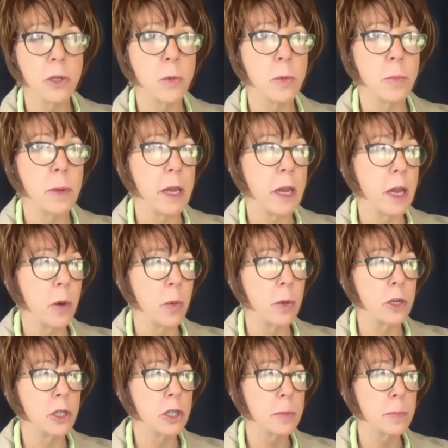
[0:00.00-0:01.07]
it would be
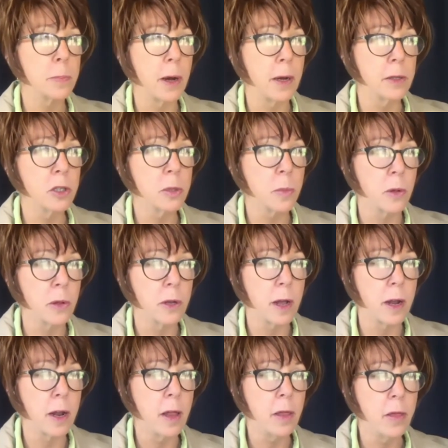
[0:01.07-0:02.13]
irresponsible and
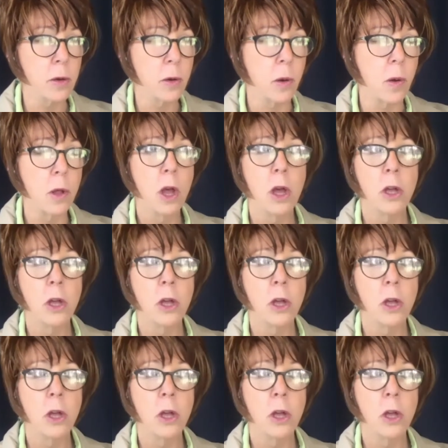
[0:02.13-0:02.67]
unethical